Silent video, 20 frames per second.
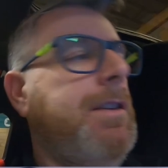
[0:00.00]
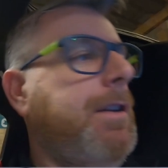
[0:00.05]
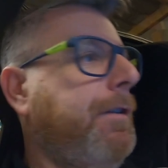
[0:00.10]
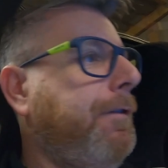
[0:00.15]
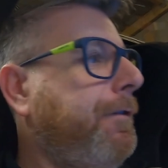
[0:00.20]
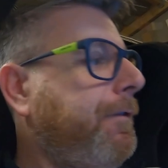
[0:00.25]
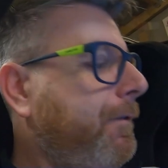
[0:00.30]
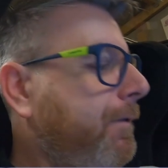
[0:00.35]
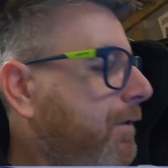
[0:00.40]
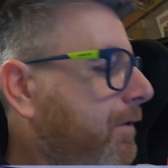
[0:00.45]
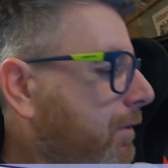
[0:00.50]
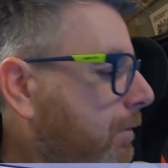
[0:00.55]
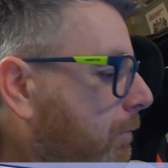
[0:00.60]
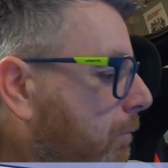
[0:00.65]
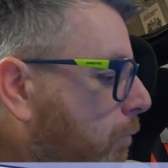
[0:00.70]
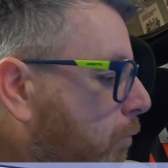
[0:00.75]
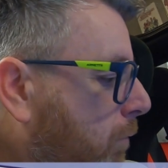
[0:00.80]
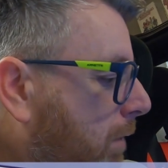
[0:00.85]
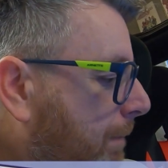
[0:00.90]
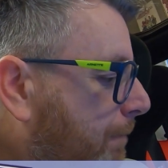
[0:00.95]
enough.
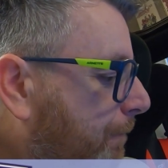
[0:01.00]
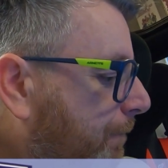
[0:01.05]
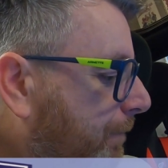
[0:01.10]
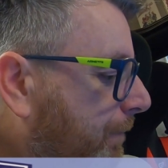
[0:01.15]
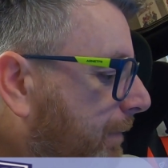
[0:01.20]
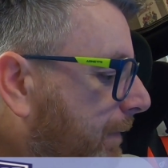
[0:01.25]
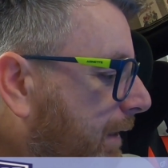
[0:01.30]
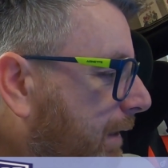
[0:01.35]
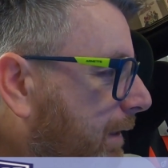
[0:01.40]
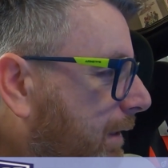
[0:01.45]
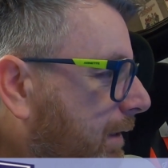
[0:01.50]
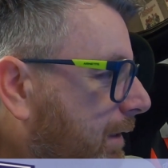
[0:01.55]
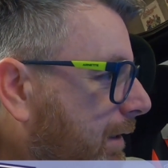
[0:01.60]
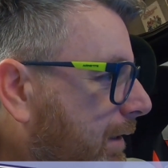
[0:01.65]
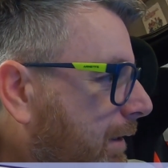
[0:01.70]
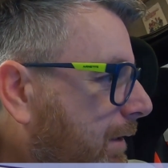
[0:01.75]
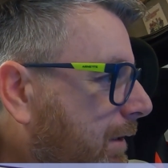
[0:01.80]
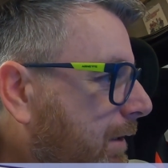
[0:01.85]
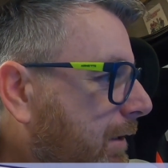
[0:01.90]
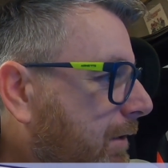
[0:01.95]
So
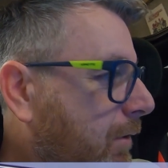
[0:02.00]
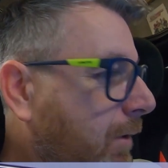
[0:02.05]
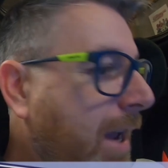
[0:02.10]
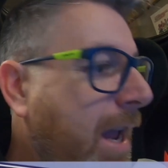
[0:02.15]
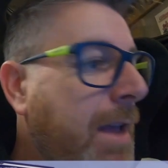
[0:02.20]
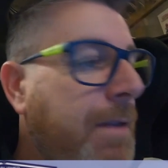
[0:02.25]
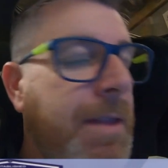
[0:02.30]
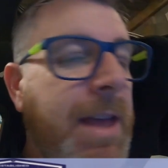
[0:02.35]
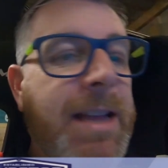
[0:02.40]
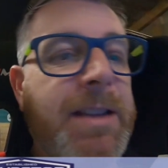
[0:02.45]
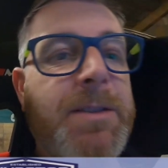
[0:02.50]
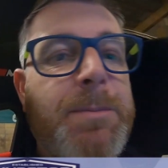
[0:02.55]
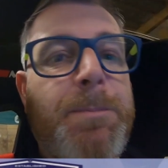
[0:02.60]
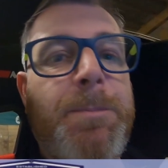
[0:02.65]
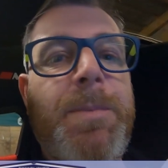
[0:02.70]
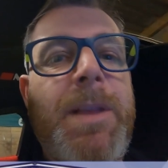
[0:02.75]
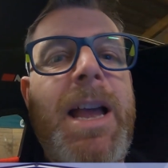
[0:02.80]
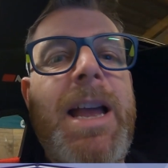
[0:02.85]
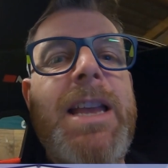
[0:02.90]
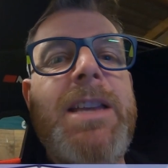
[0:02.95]
so yeah, that
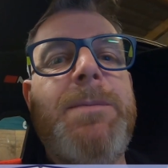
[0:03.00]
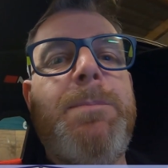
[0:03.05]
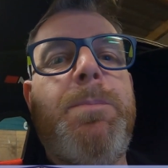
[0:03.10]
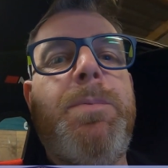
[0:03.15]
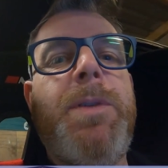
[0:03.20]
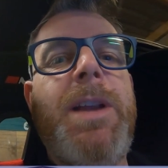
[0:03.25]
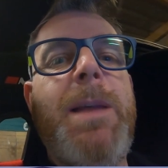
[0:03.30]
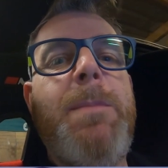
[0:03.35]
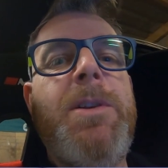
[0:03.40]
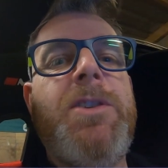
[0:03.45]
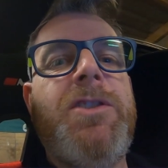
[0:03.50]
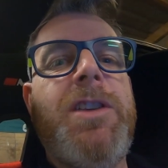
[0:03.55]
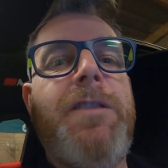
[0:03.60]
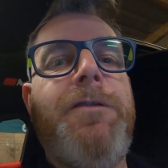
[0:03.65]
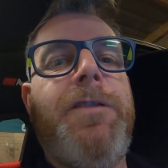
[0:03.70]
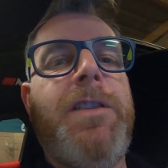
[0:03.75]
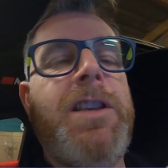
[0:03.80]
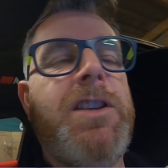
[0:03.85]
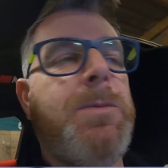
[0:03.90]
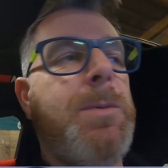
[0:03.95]
is pretty much
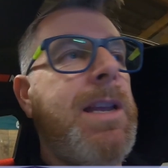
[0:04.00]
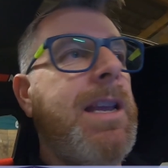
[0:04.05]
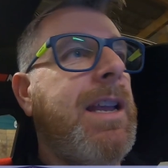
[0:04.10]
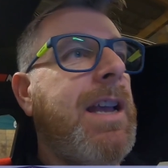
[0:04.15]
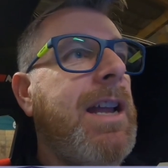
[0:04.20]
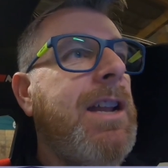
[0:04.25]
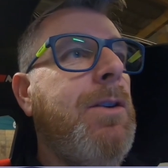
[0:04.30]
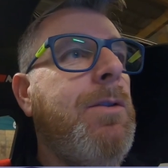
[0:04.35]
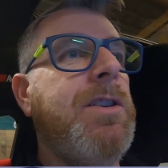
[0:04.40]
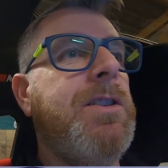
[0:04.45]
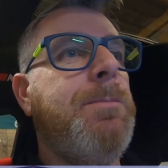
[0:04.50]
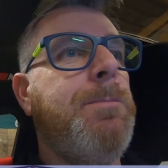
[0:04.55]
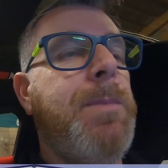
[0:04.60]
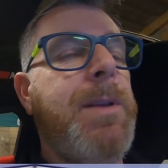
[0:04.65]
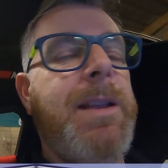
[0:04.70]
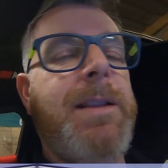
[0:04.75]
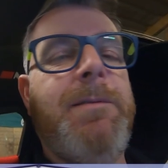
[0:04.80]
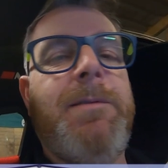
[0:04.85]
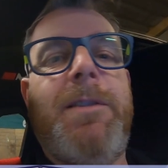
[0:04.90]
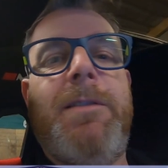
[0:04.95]
it for this week. I know it's
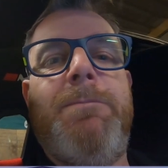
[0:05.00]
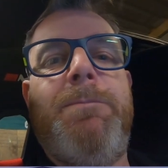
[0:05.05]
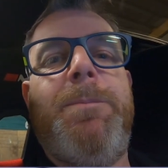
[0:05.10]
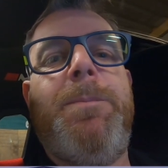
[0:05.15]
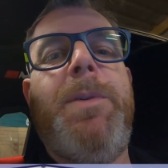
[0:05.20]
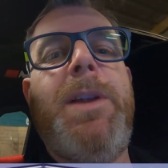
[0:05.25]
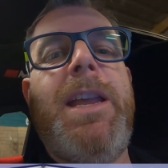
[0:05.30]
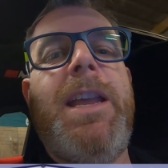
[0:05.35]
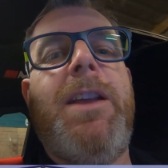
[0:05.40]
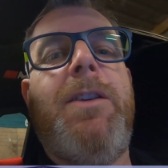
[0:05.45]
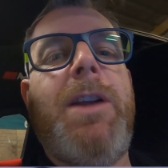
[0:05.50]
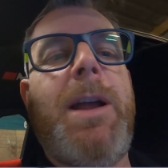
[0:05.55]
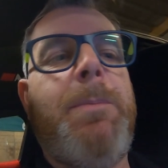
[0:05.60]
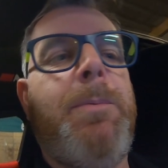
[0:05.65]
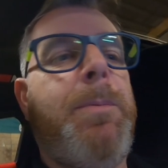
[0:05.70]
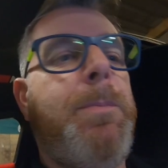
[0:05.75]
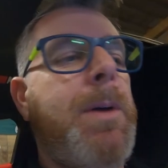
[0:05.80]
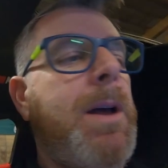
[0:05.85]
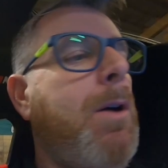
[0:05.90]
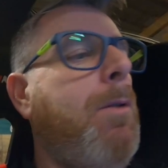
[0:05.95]
been pretty
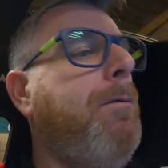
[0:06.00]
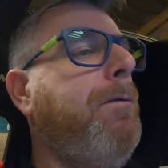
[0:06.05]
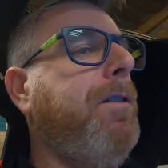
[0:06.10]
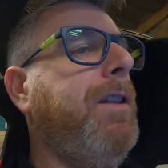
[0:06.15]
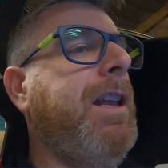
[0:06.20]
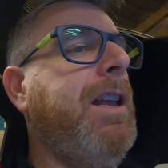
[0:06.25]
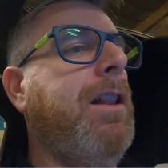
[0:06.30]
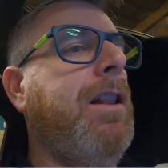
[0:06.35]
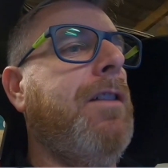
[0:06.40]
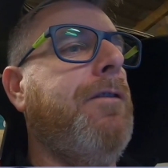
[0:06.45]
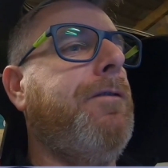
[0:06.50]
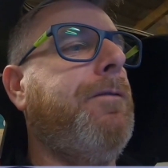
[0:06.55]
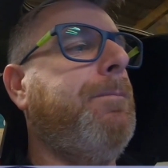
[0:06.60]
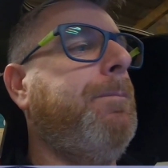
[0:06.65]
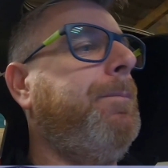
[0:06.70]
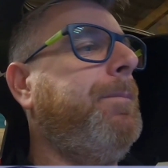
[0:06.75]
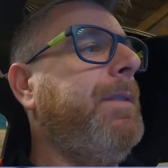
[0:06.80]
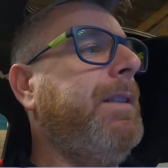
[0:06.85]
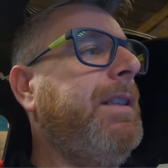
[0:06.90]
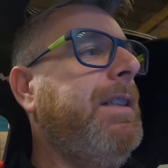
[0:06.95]
crap, but hopefully you'll have
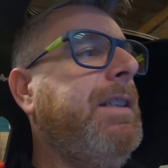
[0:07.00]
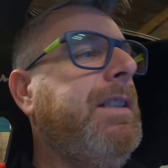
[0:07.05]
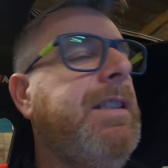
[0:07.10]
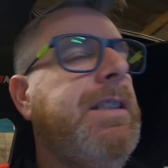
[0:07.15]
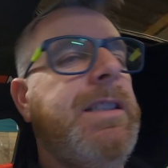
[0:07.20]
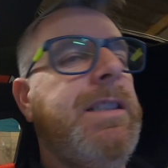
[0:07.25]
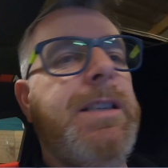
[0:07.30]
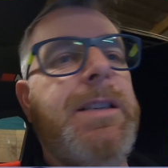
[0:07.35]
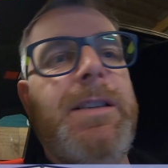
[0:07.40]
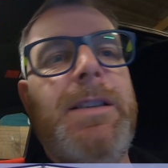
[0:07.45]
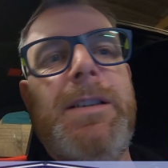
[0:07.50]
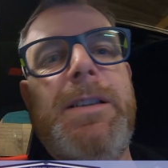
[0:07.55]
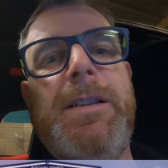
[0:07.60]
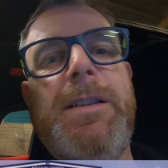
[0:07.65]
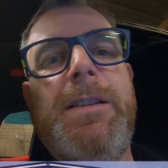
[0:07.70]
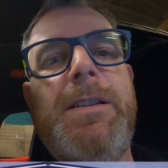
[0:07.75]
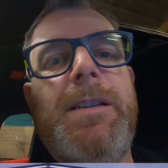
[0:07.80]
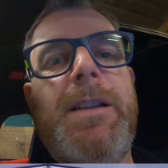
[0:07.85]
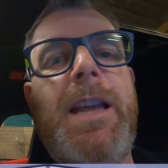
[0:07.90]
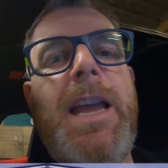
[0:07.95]

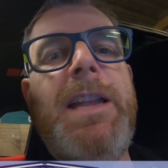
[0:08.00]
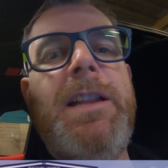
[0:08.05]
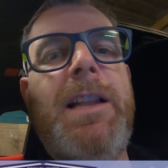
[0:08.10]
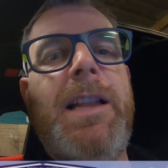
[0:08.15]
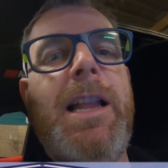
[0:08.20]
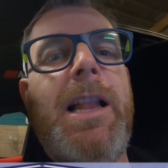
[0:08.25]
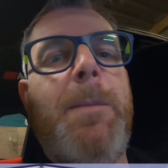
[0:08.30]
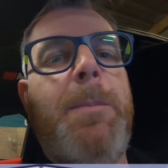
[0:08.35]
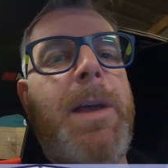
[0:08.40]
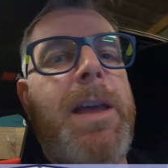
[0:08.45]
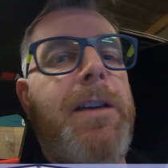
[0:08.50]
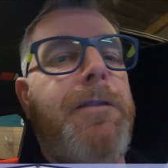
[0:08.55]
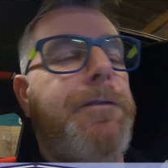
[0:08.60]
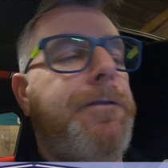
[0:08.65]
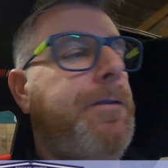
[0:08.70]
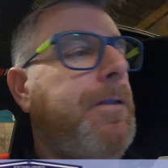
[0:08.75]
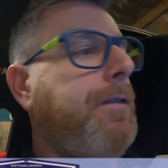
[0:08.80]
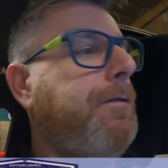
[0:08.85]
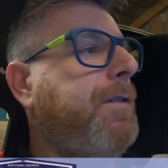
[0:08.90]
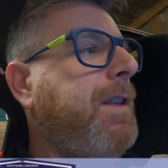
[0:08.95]
gained a little bit
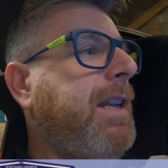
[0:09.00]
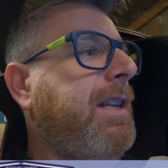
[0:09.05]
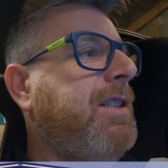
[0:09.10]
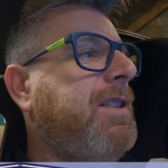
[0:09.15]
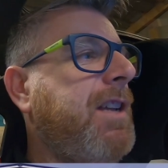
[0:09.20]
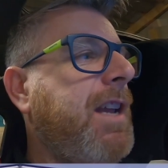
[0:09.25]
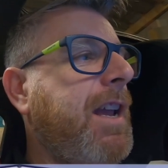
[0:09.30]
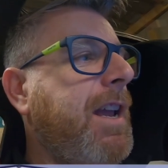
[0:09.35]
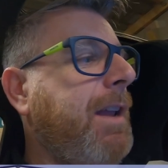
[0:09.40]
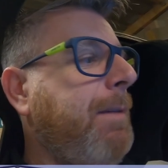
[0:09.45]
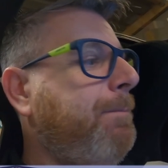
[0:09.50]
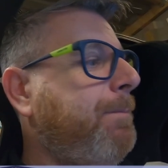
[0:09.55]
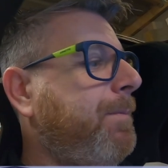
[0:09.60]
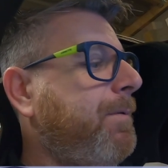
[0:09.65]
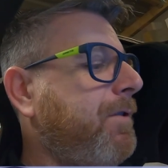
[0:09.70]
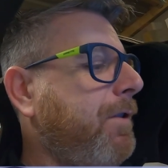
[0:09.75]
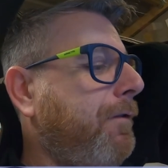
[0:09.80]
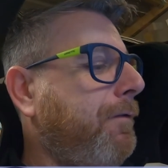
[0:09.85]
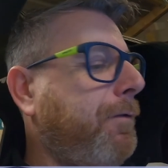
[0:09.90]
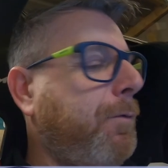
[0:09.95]
of DTA
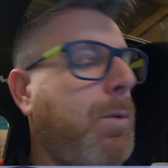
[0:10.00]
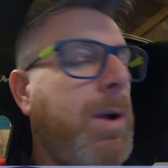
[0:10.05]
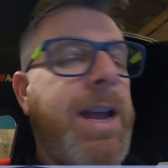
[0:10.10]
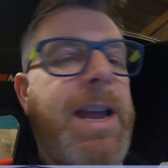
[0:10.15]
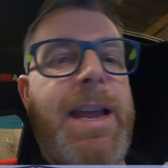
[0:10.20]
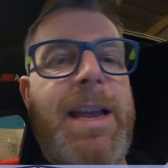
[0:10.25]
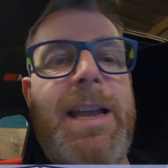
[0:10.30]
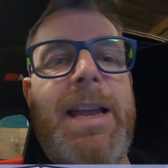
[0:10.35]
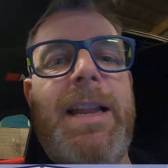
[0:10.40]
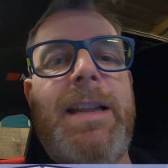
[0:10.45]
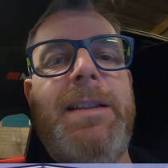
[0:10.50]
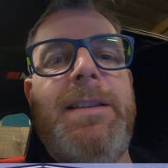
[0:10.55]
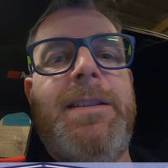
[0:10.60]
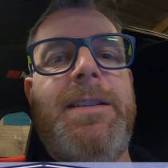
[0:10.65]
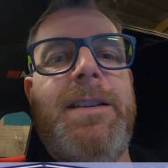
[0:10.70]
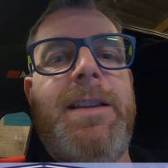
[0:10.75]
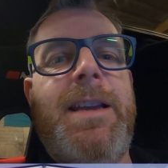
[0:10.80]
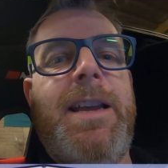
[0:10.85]
software and